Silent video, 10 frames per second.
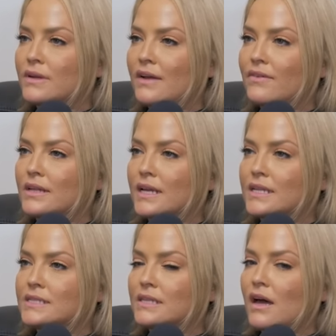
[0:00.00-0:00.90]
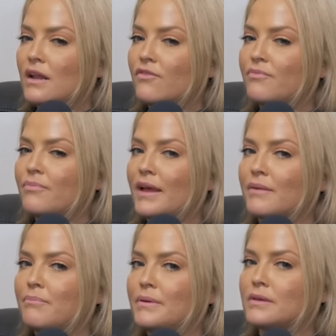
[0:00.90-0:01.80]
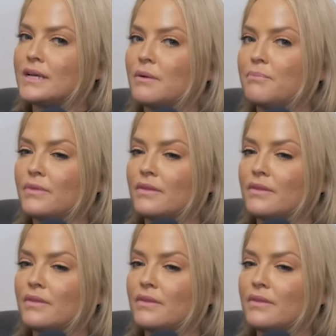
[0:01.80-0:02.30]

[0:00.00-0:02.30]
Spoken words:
whatever, like it's a lot of like build up,